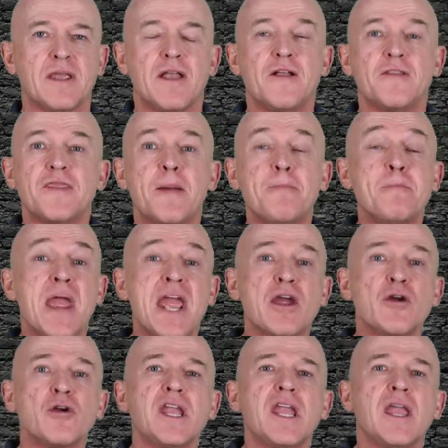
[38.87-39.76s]
The
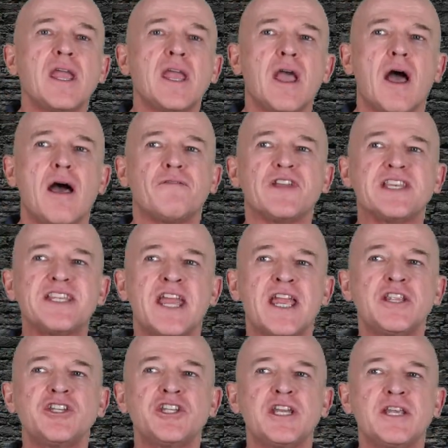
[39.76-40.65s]
marrying of
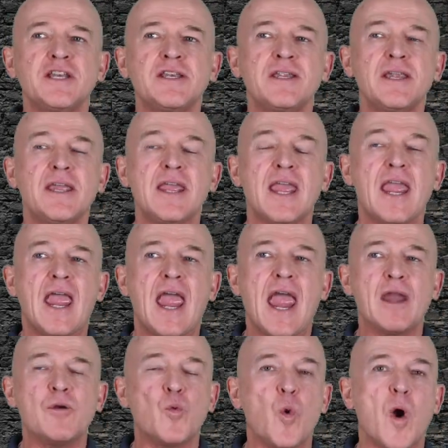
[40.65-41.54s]
attention
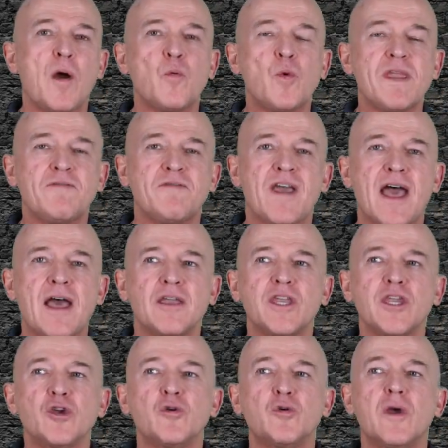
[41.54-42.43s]
and what we
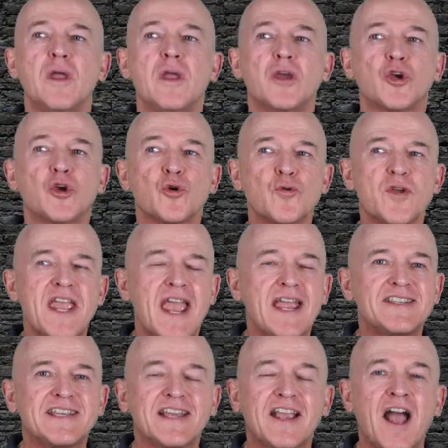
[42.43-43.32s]
value
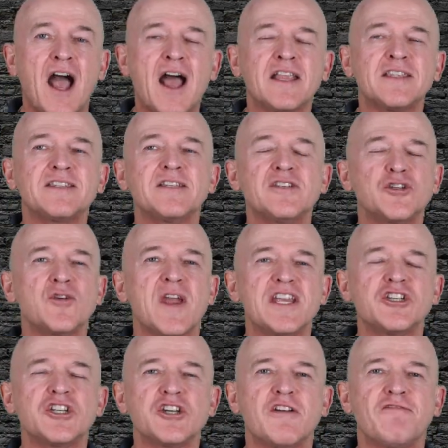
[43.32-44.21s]
creates a
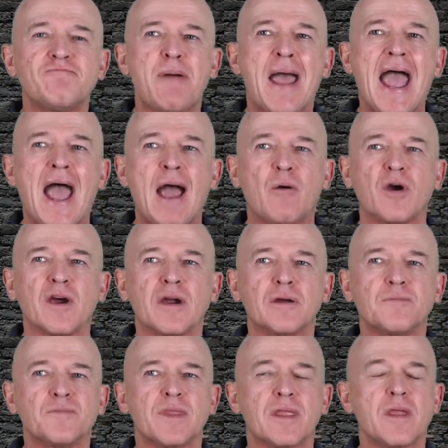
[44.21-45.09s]
concentration of power.
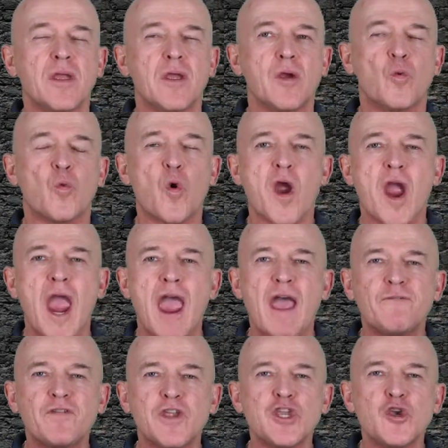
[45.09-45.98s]

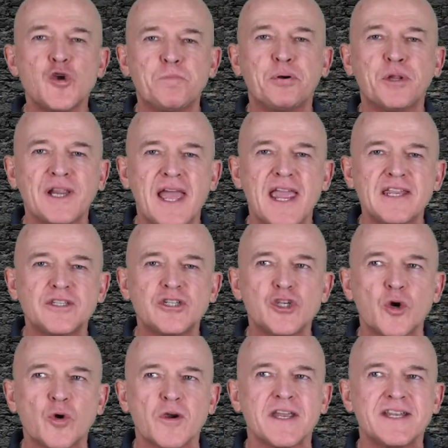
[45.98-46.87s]
Wherever you place
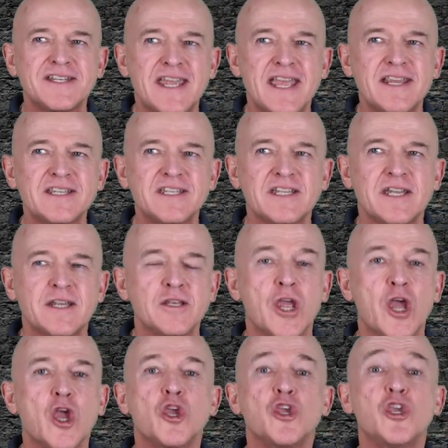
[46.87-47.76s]
your attention,
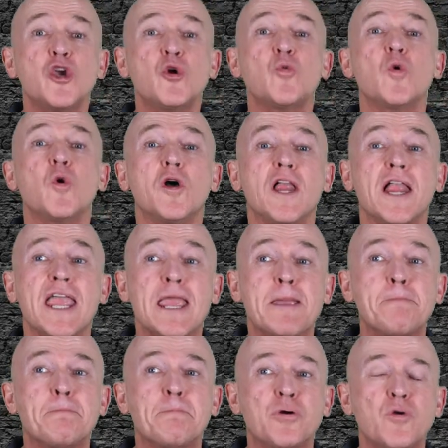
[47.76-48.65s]
you will
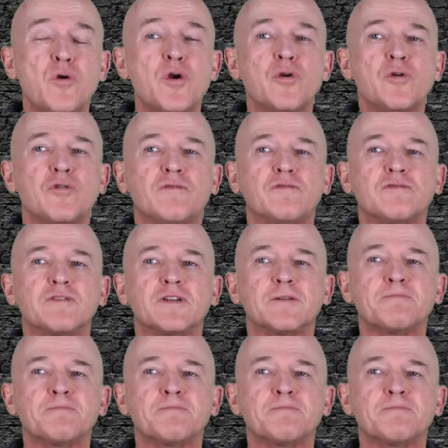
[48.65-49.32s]
improve.